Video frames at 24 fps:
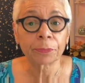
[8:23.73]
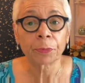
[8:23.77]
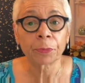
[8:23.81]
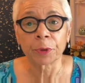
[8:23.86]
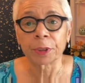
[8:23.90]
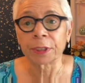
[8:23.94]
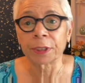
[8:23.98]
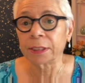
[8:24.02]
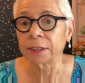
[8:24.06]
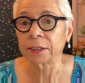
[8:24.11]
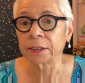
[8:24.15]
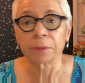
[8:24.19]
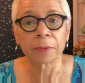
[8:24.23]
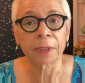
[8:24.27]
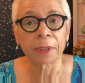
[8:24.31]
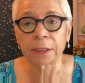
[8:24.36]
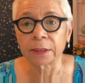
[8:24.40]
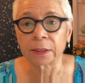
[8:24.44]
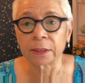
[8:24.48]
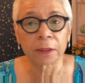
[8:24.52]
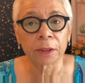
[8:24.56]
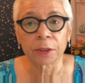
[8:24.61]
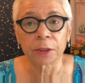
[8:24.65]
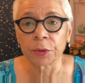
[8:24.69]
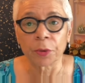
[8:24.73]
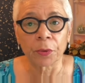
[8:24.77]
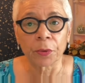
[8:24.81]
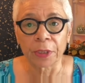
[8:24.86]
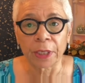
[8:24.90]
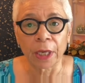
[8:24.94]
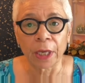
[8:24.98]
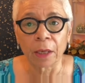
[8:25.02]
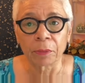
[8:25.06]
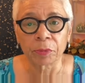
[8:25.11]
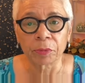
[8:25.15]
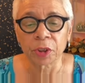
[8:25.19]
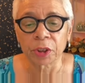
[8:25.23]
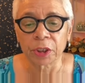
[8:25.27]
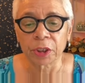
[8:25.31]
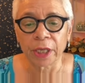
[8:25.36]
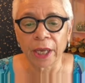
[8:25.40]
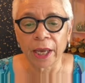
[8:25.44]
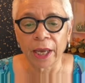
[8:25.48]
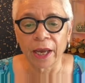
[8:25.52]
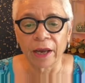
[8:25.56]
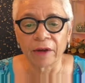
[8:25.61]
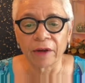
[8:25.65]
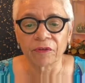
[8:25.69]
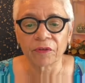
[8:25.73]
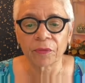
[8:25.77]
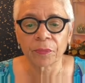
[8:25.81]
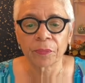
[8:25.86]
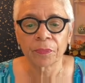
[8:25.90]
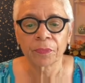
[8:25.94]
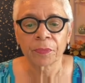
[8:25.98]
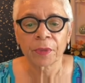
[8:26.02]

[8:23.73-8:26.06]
pretty easy because it's the only option you have.